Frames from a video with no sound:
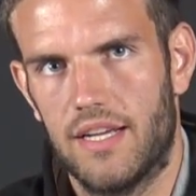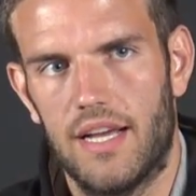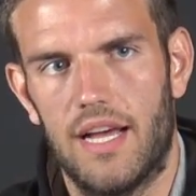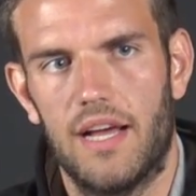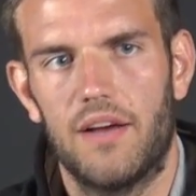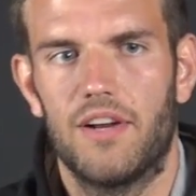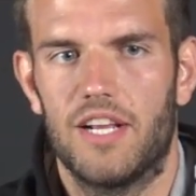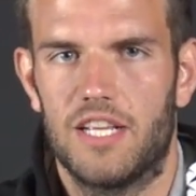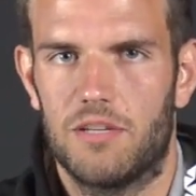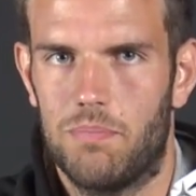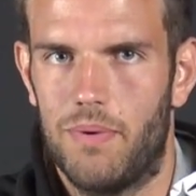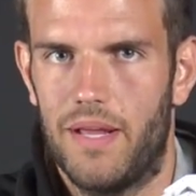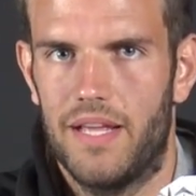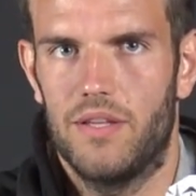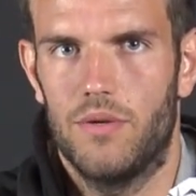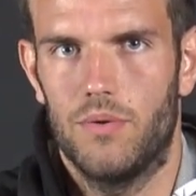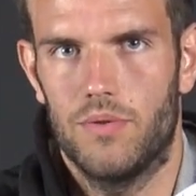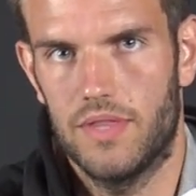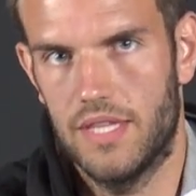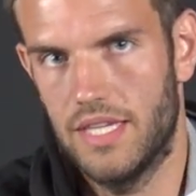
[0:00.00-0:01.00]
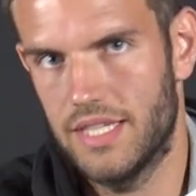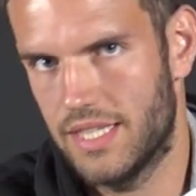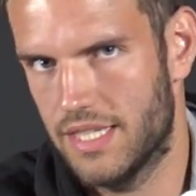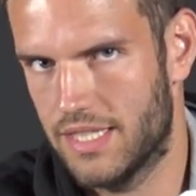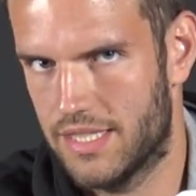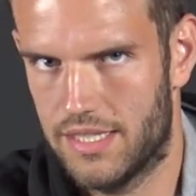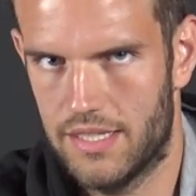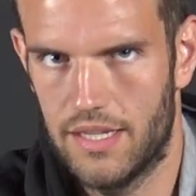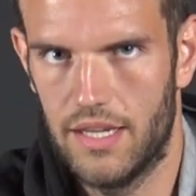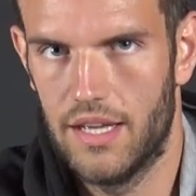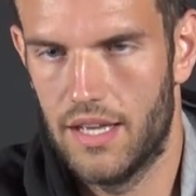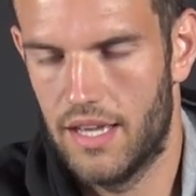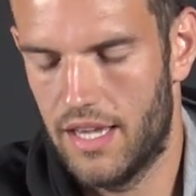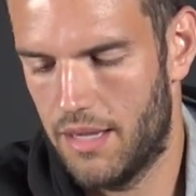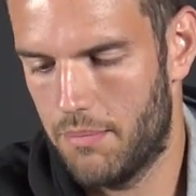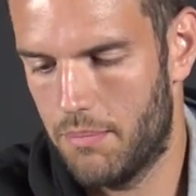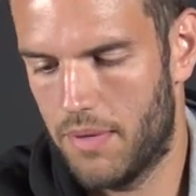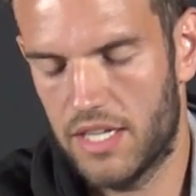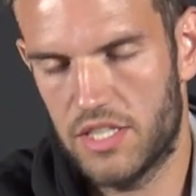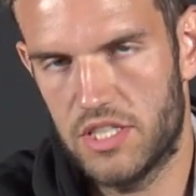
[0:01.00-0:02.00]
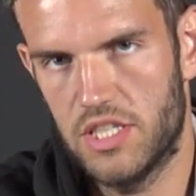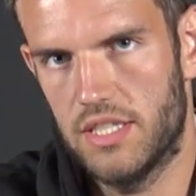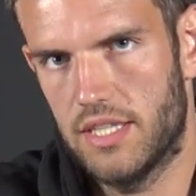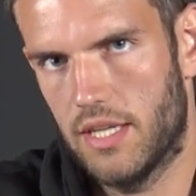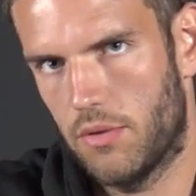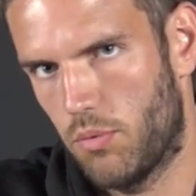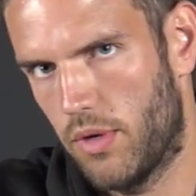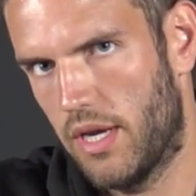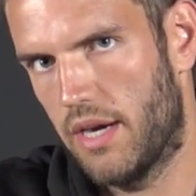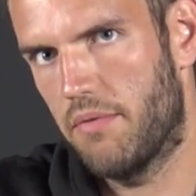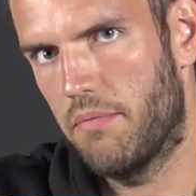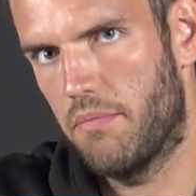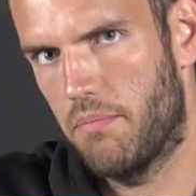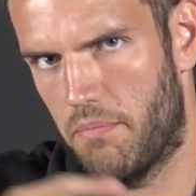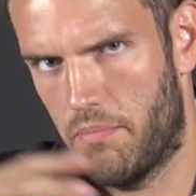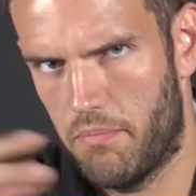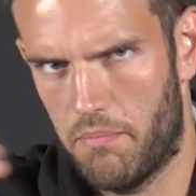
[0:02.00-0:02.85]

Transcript: I'm going to explain you. This is, imagine that we are